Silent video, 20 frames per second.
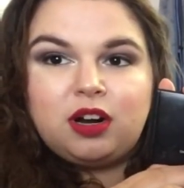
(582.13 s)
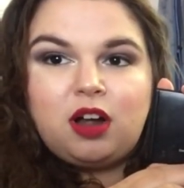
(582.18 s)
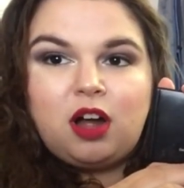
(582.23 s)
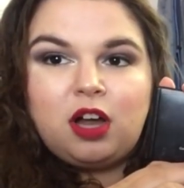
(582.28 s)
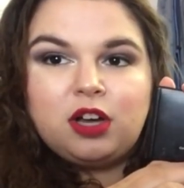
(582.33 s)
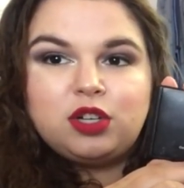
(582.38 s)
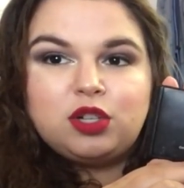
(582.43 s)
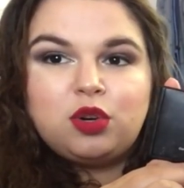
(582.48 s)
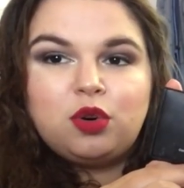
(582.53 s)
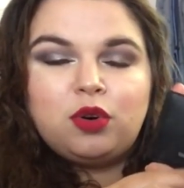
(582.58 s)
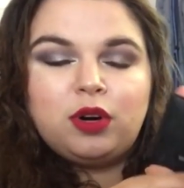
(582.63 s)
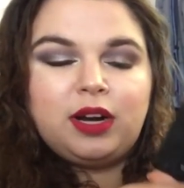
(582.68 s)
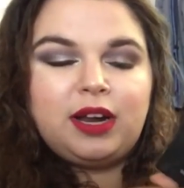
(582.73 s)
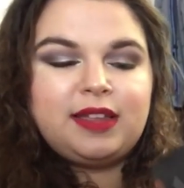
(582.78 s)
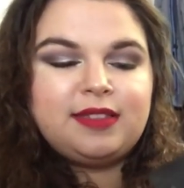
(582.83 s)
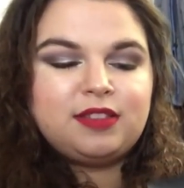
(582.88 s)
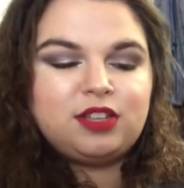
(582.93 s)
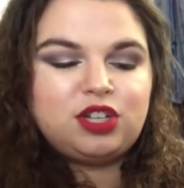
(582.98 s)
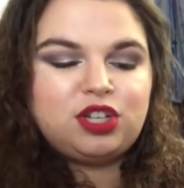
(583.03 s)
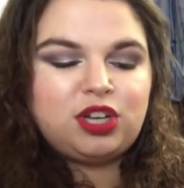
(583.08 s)
Contour
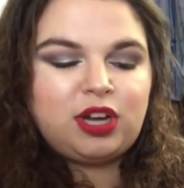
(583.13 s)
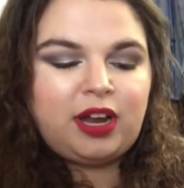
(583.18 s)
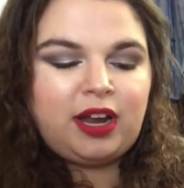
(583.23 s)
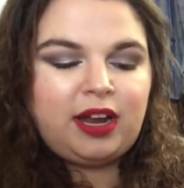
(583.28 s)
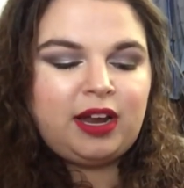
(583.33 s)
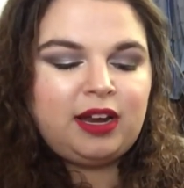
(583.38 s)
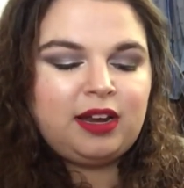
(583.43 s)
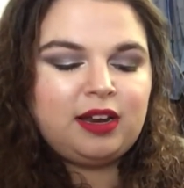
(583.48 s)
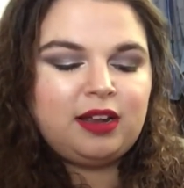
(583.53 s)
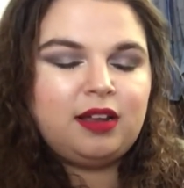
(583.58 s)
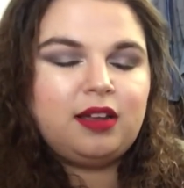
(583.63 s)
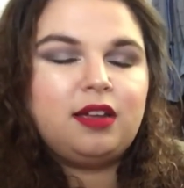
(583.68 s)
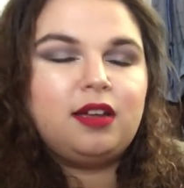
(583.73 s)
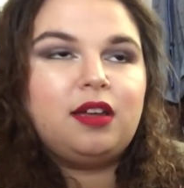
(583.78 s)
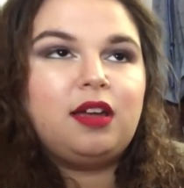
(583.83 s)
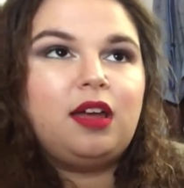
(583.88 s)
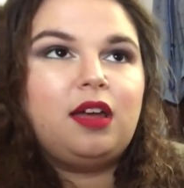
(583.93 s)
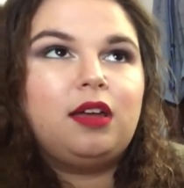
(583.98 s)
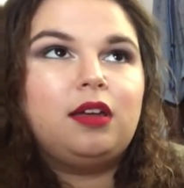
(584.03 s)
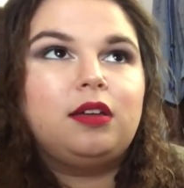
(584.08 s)
in the shade
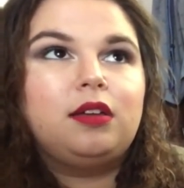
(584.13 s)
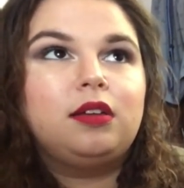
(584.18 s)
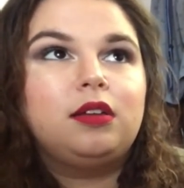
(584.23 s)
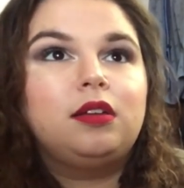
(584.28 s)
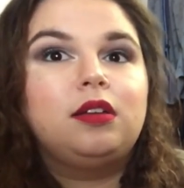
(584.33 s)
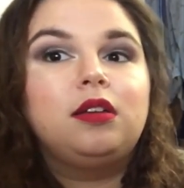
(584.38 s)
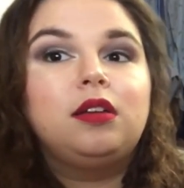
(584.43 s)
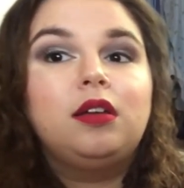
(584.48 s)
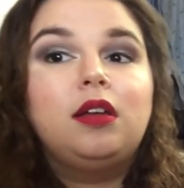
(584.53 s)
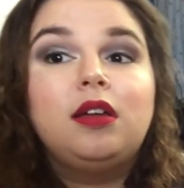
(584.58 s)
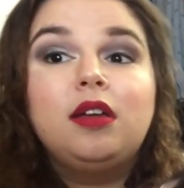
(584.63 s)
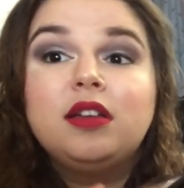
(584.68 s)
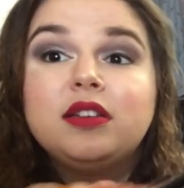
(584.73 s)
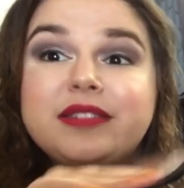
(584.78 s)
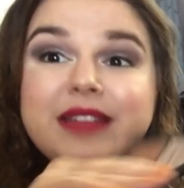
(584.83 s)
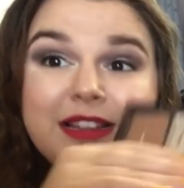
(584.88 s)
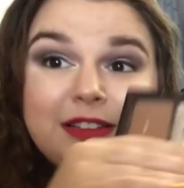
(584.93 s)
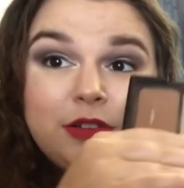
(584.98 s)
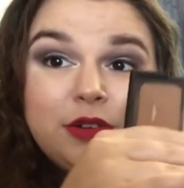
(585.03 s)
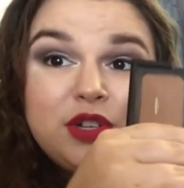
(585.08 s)

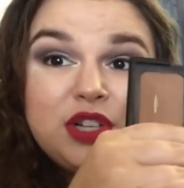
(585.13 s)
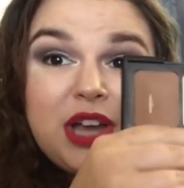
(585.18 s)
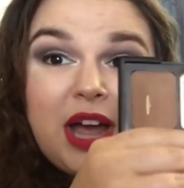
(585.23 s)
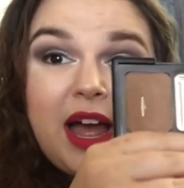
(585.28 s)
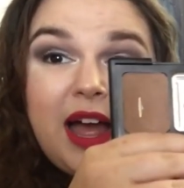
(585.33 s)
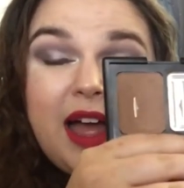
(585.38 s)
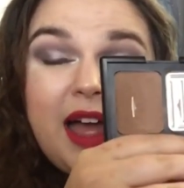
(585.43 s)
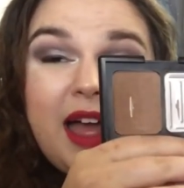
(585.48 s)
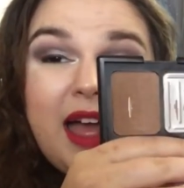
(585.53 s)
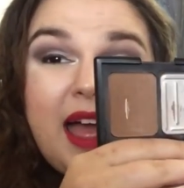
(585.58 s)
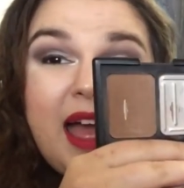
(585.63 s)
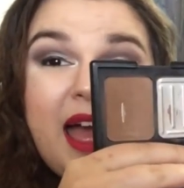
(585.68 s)
St. Lucia.